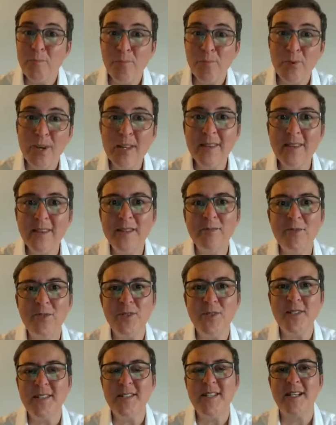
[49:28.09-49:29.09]
bring them
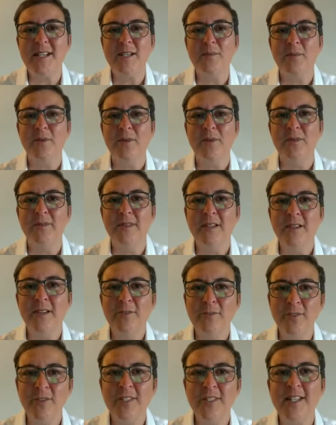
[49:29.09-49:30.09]
to the table
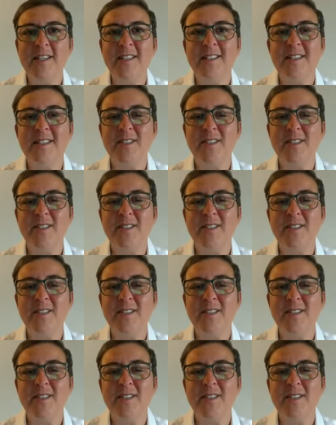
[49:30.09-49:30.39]
for day